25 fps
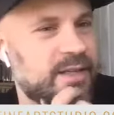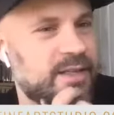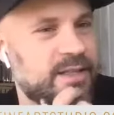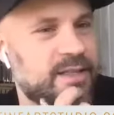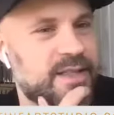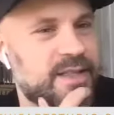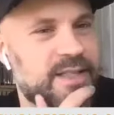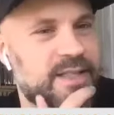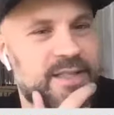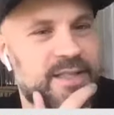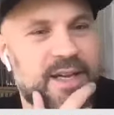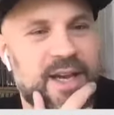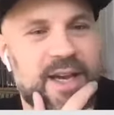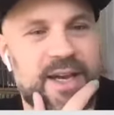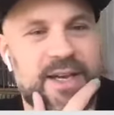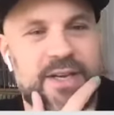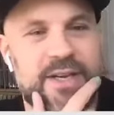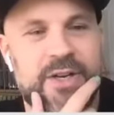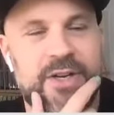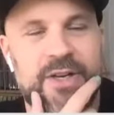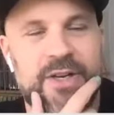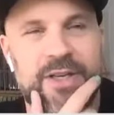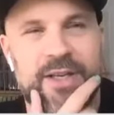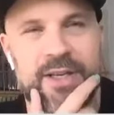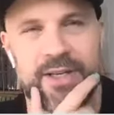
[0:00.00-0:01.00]
as a
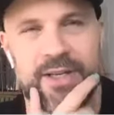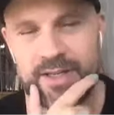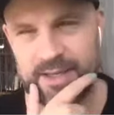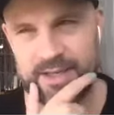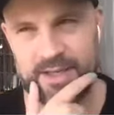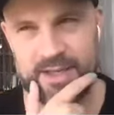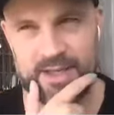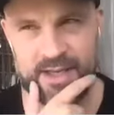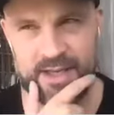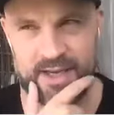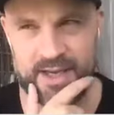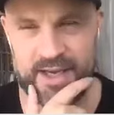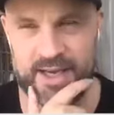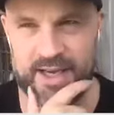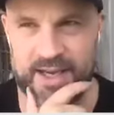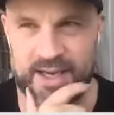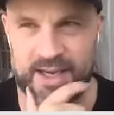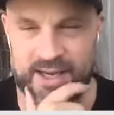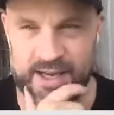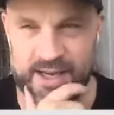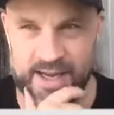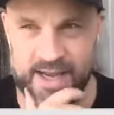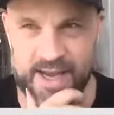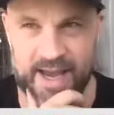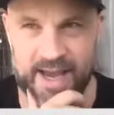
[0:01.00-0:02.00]
designer
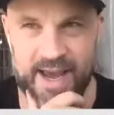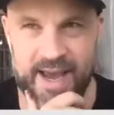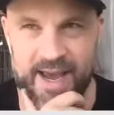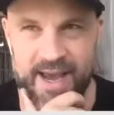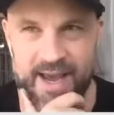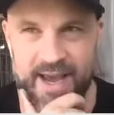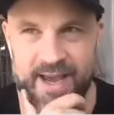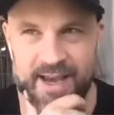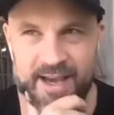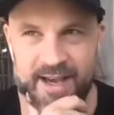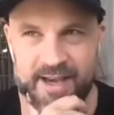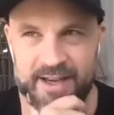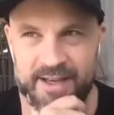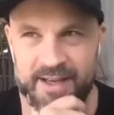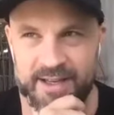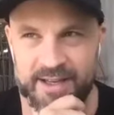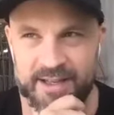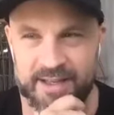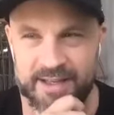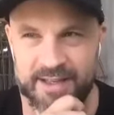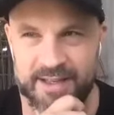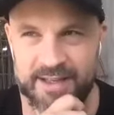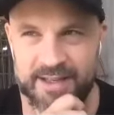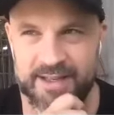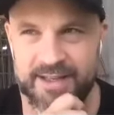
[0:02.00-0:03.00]

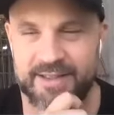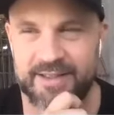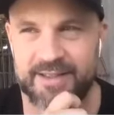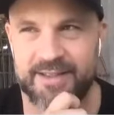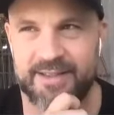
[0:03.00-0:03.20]
and uh,